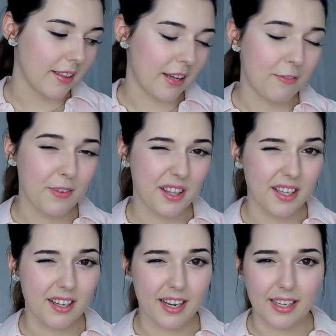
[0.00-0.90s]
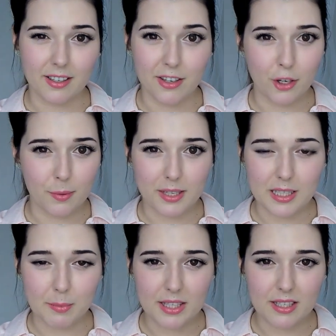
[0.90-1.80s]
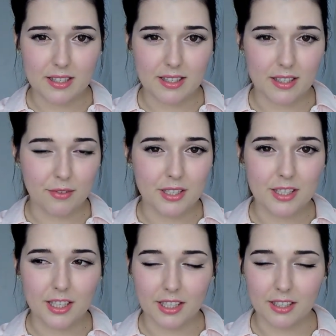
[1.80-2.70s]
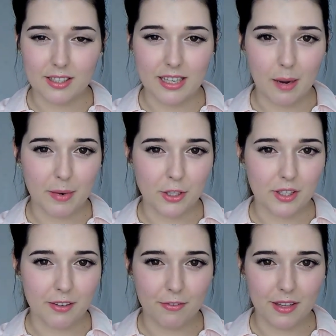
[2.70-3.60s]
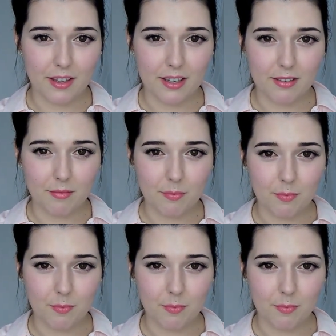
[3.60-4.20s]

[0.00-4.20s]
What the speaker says: They feather like nobody's business. It's ridiculous how much they feather.